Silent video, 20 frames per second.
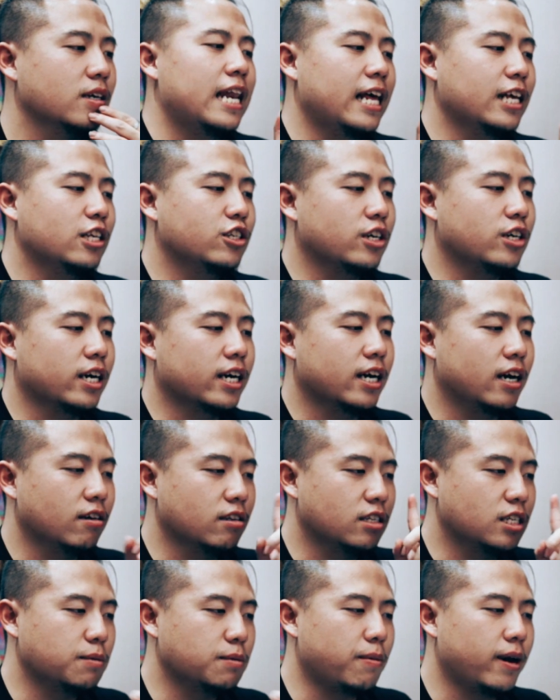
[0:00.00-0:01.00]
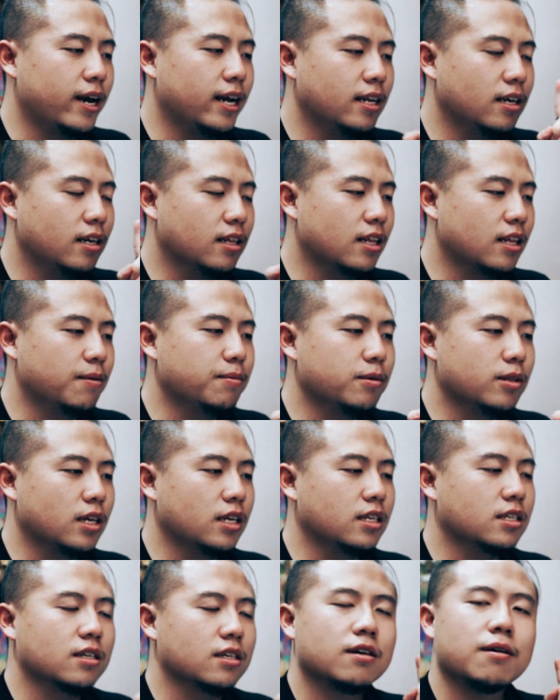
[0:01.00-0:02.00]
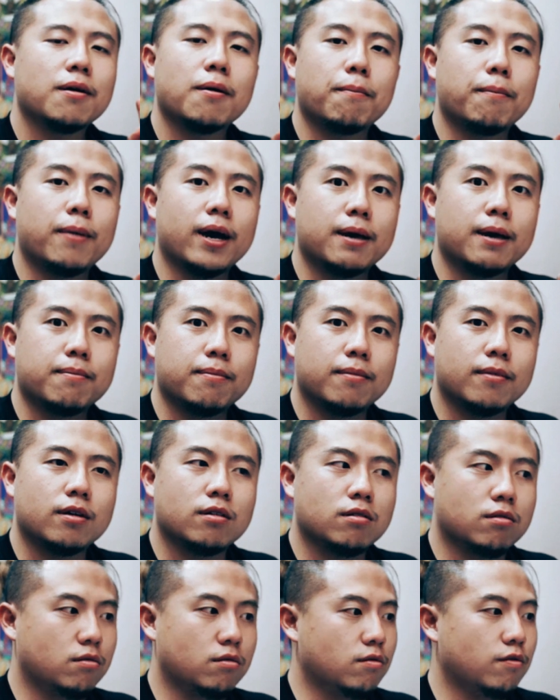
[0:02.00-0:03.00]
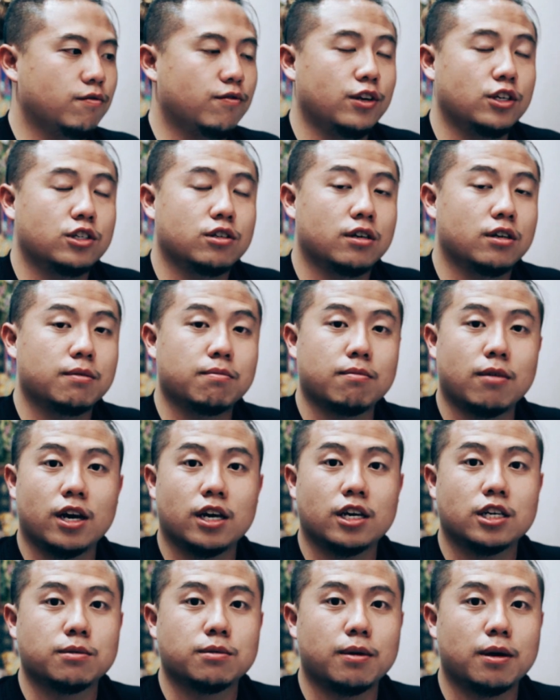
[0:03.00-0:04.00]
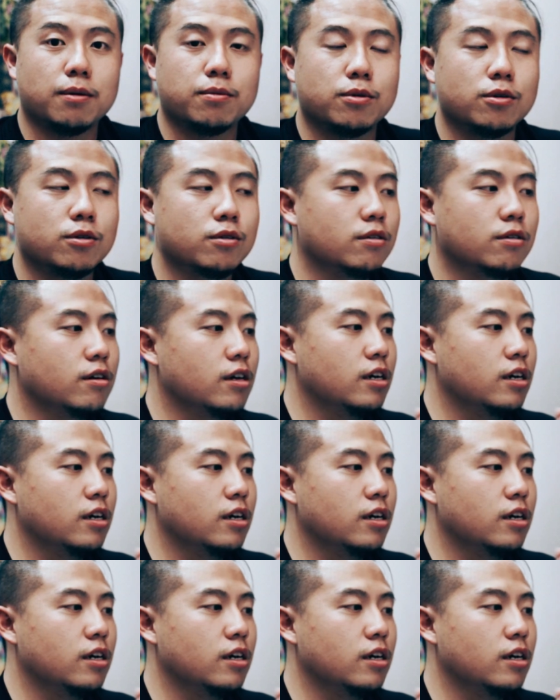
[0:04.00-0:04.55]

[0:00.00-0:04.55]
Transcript: Let's check out Spyder Tamil teaser by featuring Mahesh Babu.